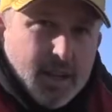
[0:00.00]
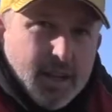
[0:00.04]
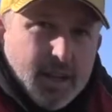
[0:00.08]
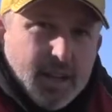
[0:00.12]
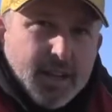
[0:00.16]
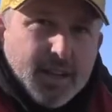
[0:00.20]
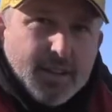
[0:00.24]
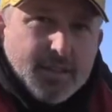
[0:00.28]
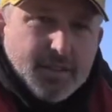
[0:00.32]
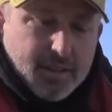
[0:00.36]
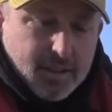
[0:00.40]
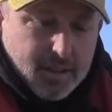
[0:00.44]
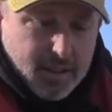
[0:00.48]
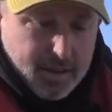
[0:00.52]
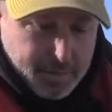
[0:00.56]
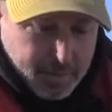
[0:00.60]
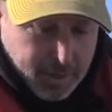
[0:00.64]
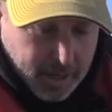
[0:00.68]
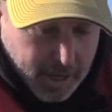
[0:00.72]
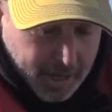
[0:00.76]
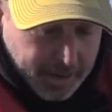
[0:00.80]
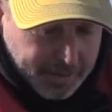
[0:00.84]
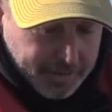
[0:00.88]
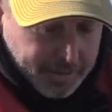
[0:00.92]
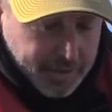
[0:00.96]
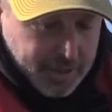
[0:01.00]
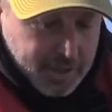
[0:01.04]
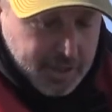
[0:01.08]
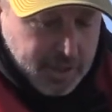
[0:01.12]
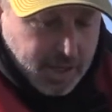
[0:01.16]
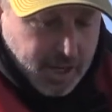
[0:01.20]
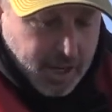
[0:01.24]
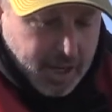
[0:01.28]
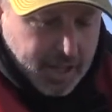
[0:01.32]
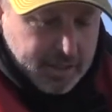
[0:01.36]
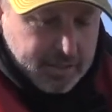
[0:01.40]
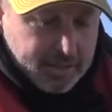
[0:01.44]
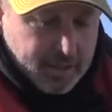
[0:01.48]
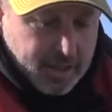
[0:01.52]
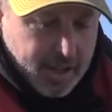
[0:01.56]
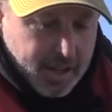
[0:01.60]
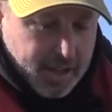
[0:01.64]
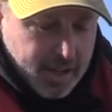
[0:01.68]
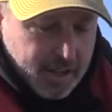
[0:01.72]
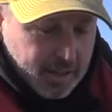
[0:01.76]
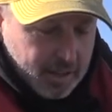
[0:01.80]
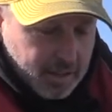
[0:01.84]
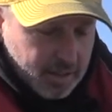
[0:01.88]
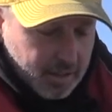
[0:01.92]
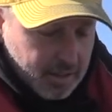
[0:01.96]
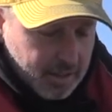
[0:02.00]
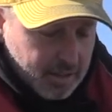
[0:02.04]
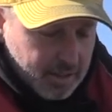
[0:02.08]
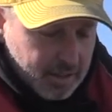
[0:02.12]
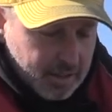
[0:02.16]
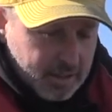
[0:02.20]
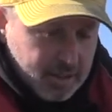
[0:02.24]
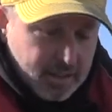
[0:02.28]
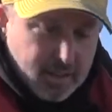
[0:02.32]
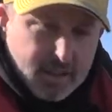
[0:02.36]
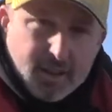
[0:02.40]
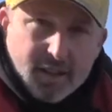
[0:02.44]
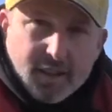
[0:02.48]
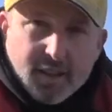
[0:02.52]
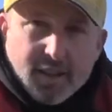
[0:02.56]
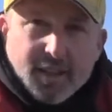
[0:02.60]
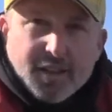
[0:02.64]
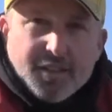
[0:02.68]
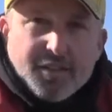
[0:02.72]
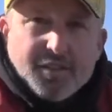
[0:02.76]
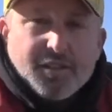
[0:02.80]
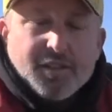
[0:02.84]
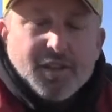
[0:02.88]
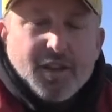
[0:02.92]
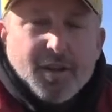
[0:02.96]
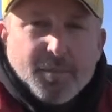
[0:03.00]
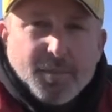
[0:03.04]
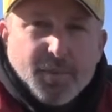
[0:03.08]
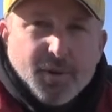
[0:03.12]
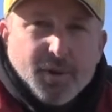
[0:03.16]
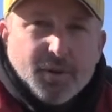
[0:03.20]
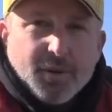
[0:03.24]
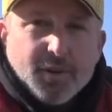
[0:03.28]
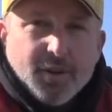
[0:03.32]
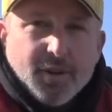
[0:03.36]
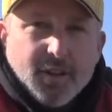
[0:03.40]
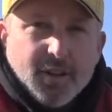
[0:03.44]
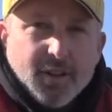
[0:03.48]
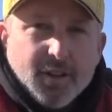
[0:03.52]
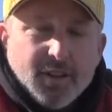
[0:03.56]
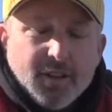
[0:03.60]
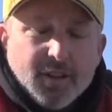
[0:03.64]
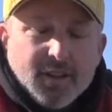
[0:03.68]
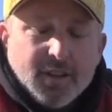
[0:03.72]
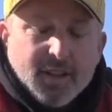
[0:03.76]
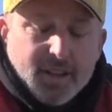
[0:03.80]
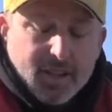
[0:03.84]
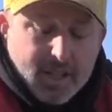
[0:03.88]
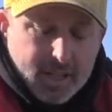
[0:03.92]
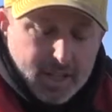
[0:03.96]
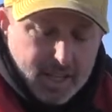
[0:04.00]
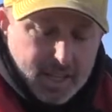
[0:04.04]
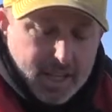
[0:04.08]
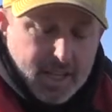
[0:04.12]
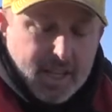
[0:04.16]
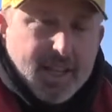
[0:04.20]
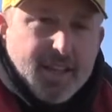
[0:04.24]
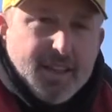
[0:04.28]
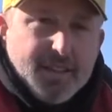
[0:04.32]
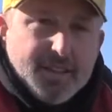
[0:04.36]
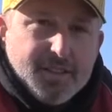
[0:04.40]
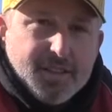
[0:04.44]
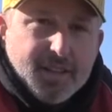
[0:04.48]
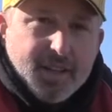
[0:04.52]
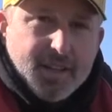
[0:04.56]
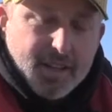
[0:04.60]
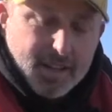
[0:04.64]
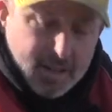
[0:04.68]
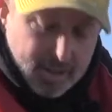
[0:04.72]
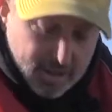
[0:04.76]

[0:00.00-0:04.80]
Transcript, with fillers: Eat, sleep, catfish, hand towel. Simple, easy to